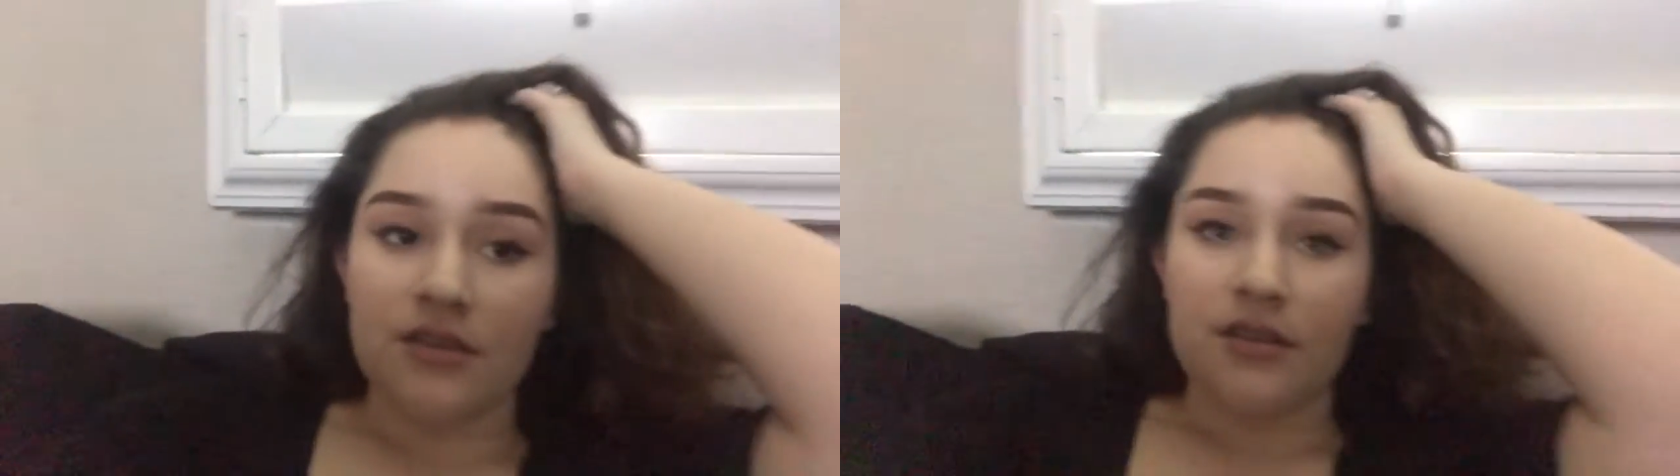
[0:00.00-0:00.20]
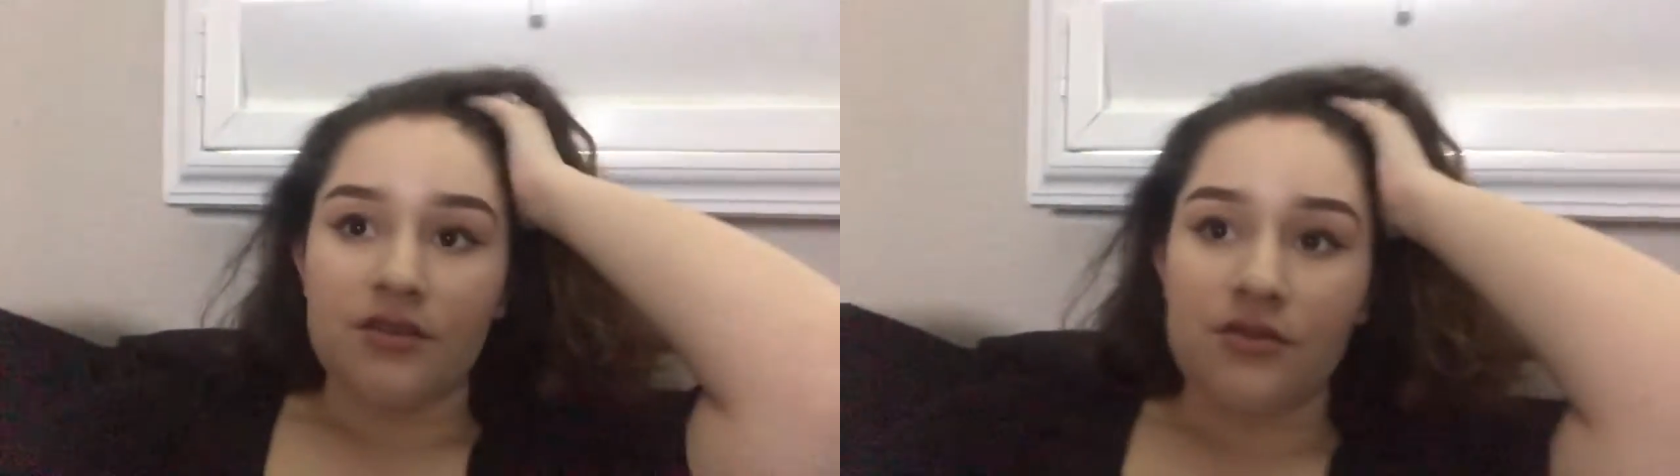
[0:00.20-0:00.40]

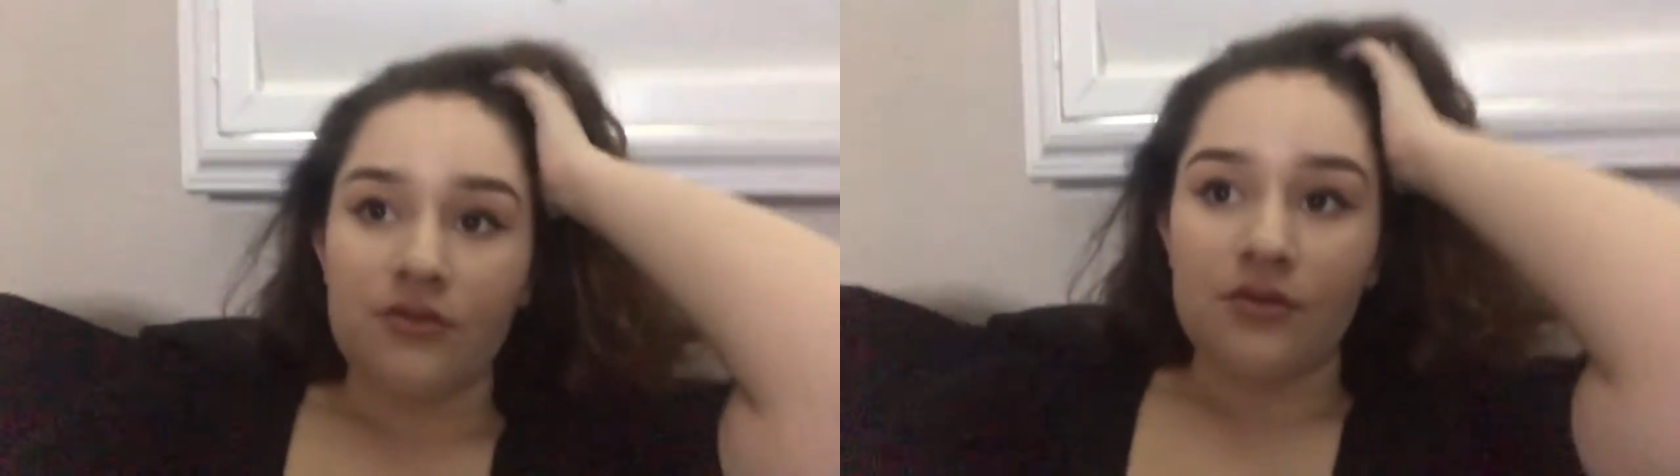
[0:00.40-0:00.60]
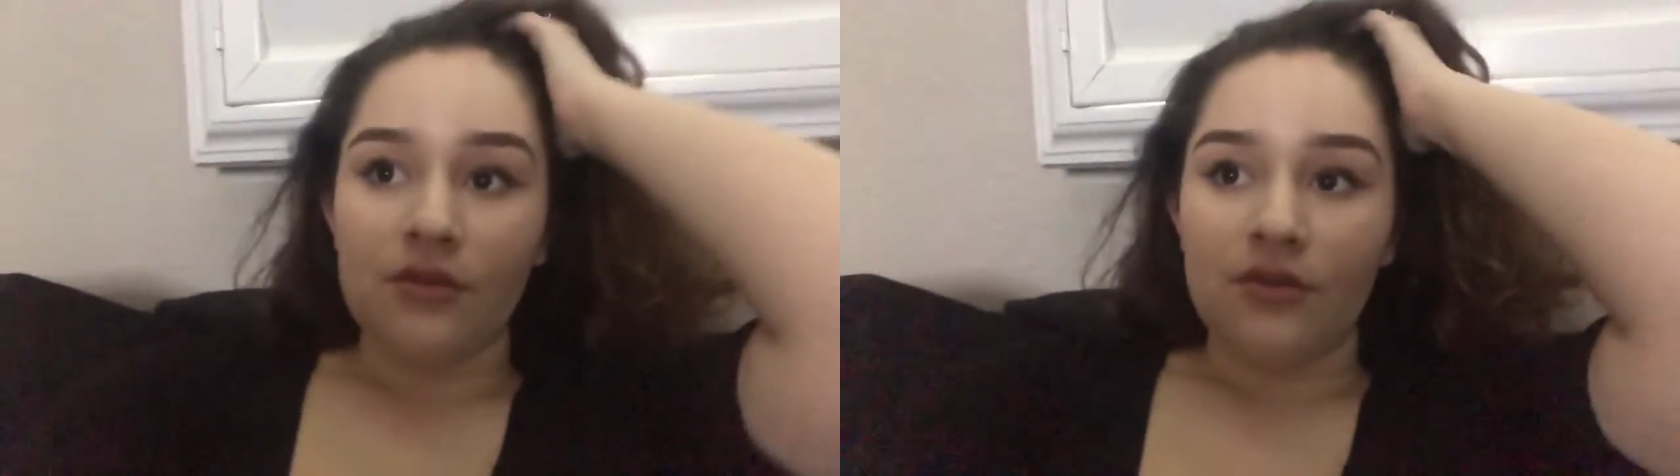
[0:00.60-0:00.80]

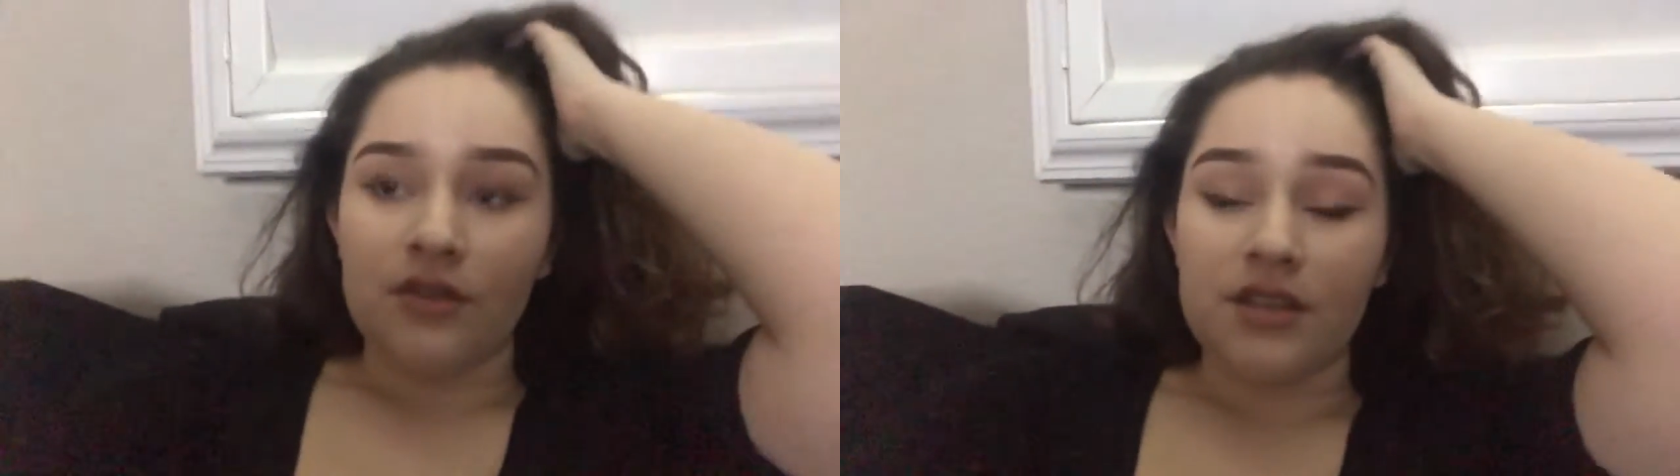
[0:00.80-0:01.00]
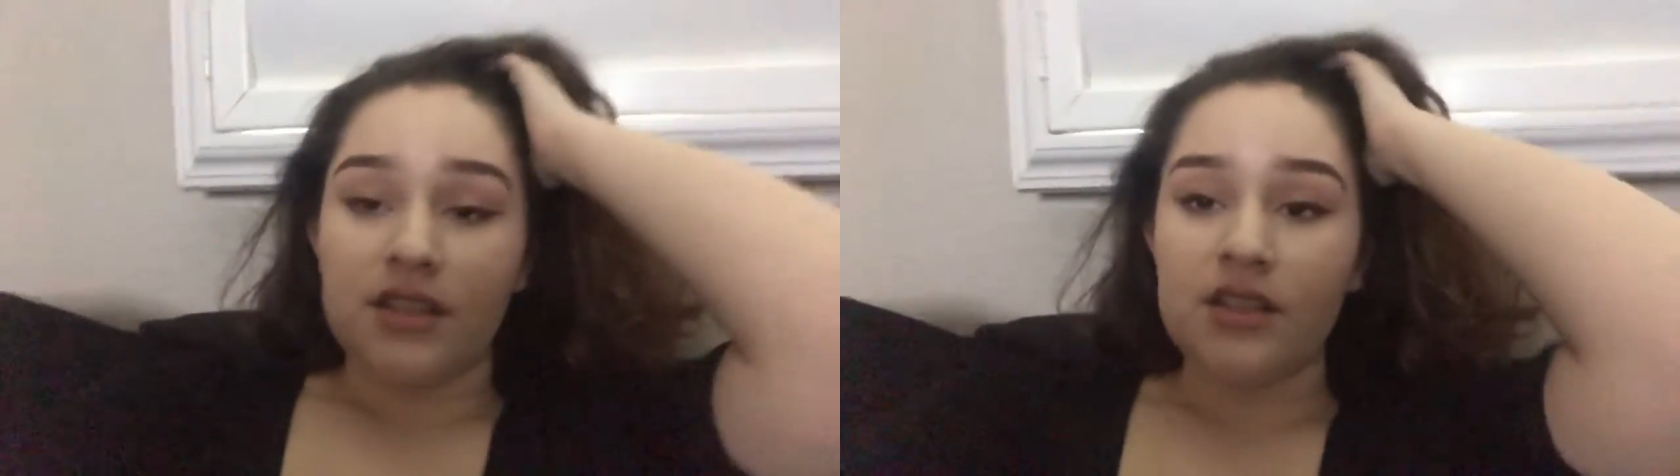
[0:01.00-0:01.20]
control,
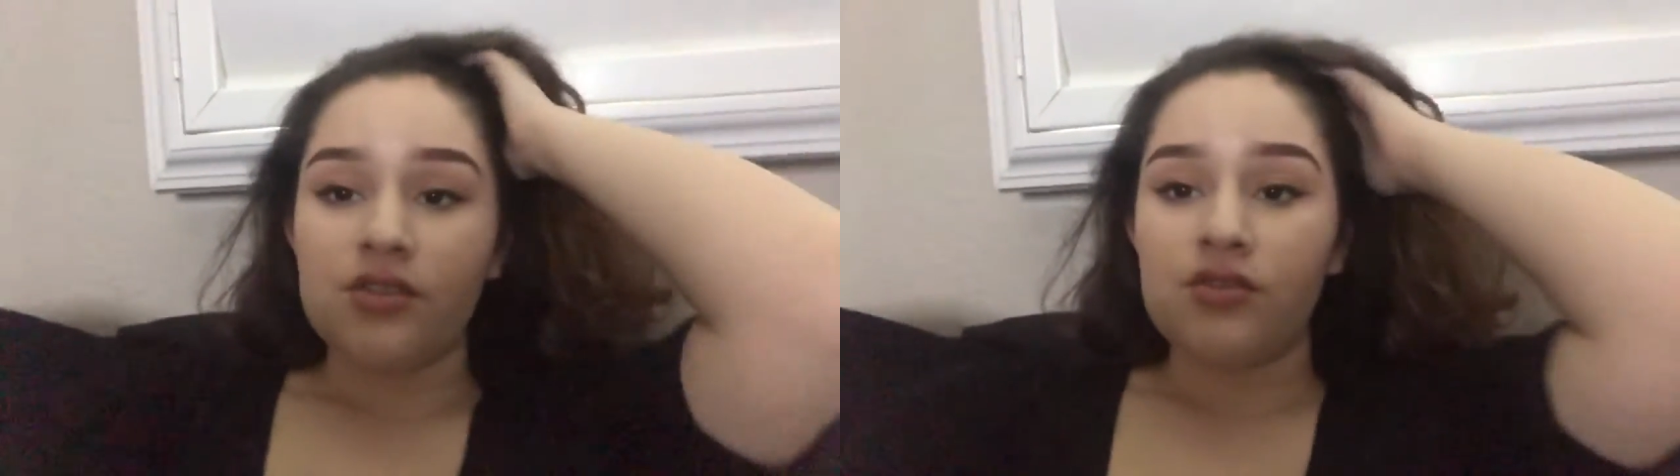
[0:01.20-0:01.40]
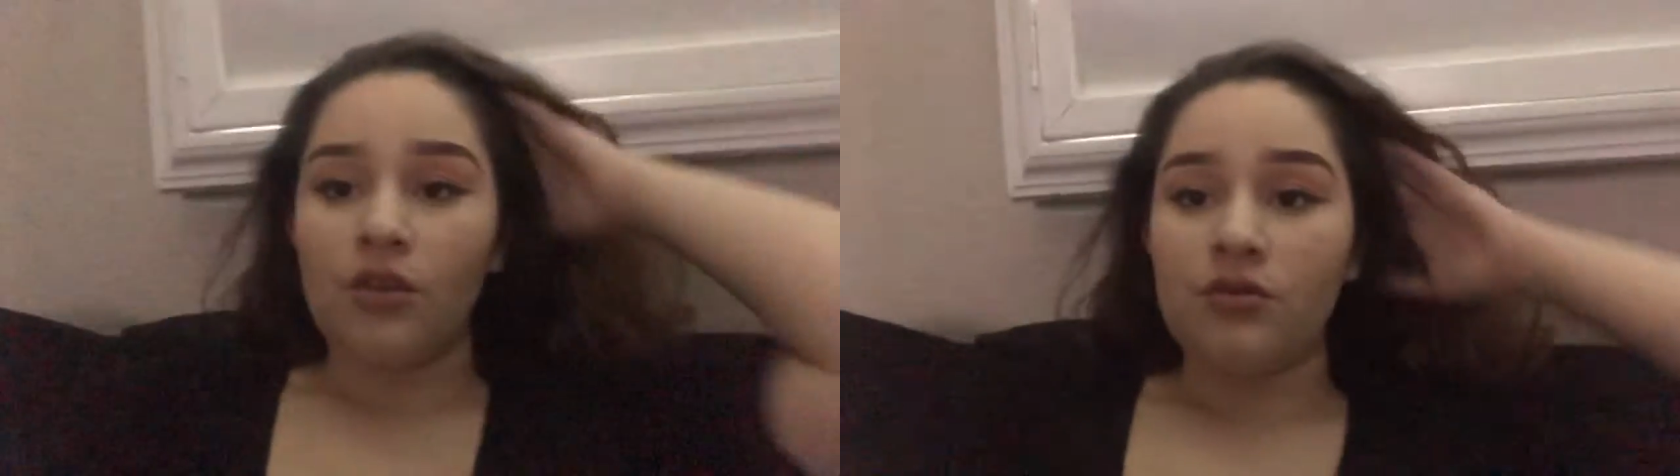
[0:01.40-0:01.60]
because he is
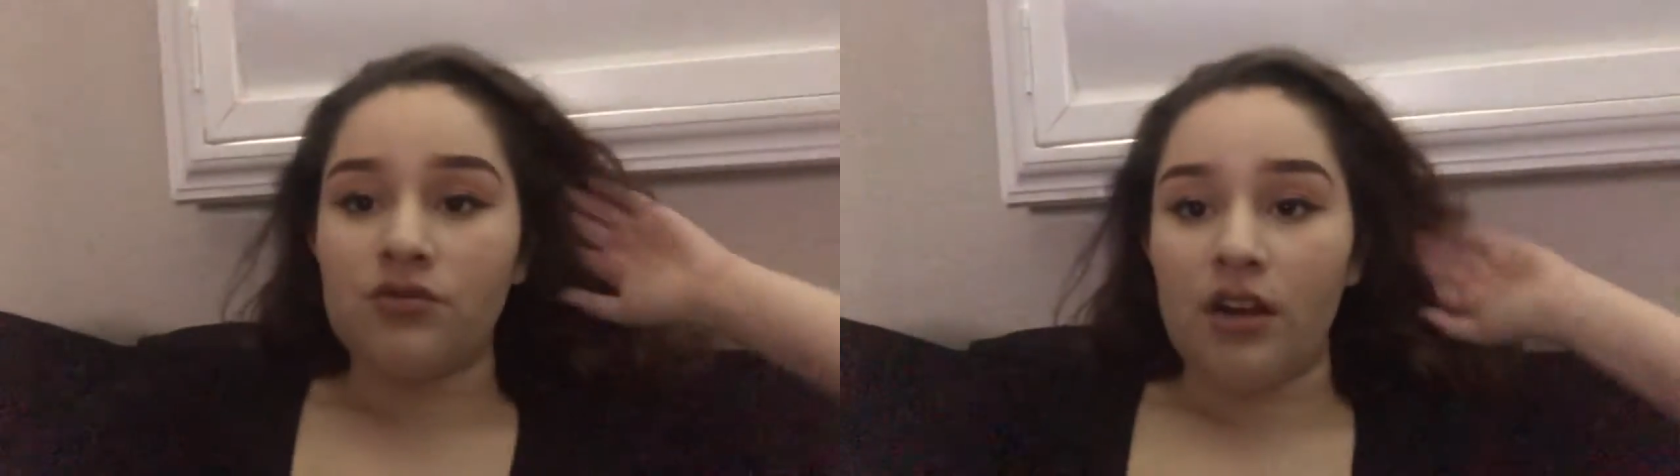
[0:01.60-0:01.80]
so dry.